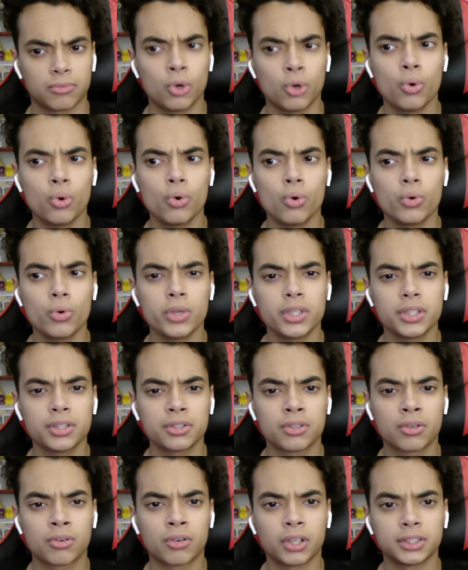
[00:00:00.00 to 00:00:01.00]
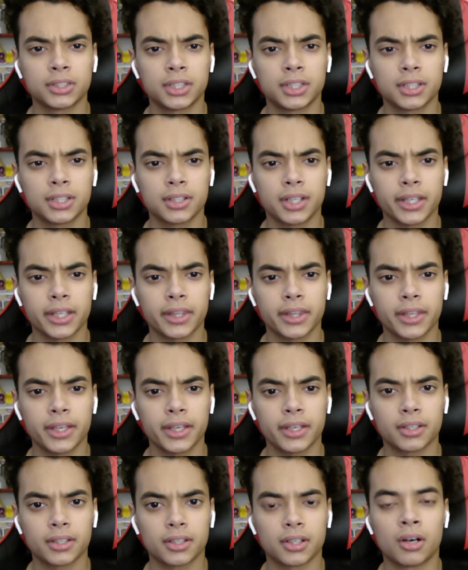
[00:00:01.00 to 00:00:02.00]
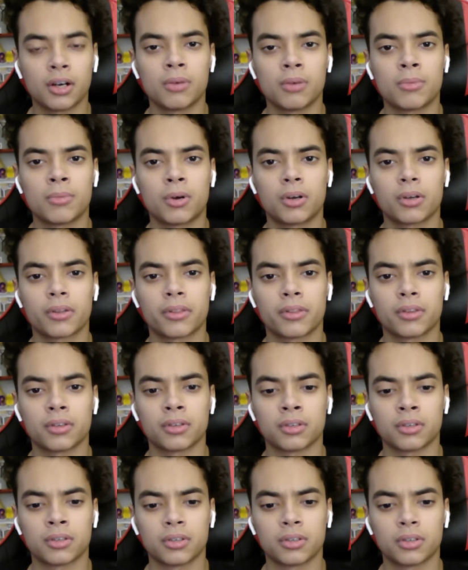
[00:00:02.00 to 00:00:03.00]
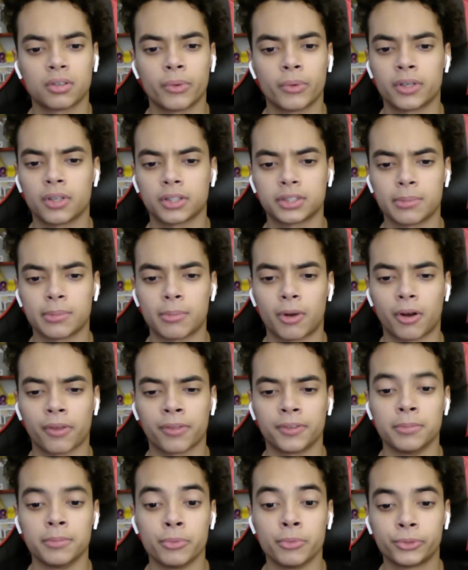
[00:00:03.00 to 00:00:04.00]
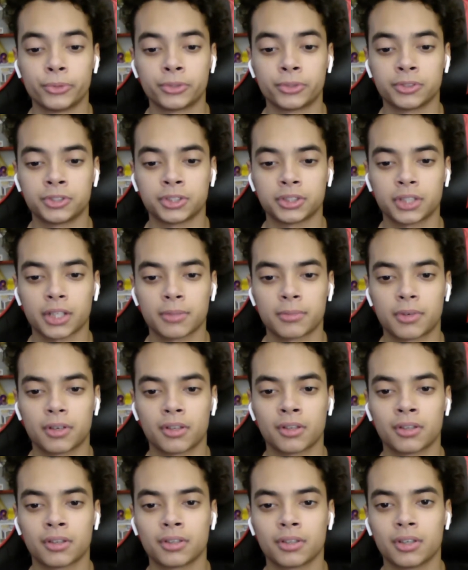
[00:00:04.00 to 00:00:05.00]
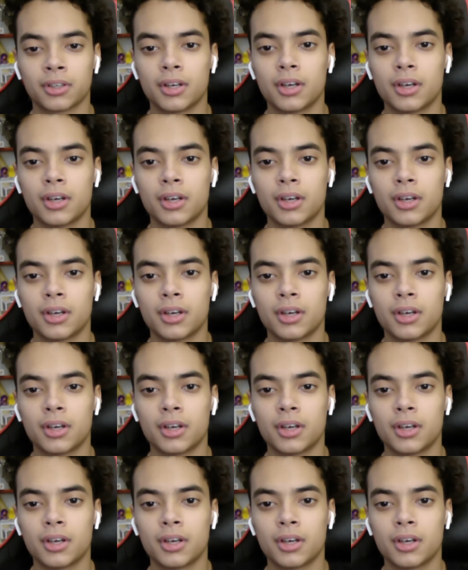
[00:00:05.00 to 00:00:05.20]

Who is grunting like that? Oh, Martha. Oh, wait, no, that's not Martha. The boots look just like Martha.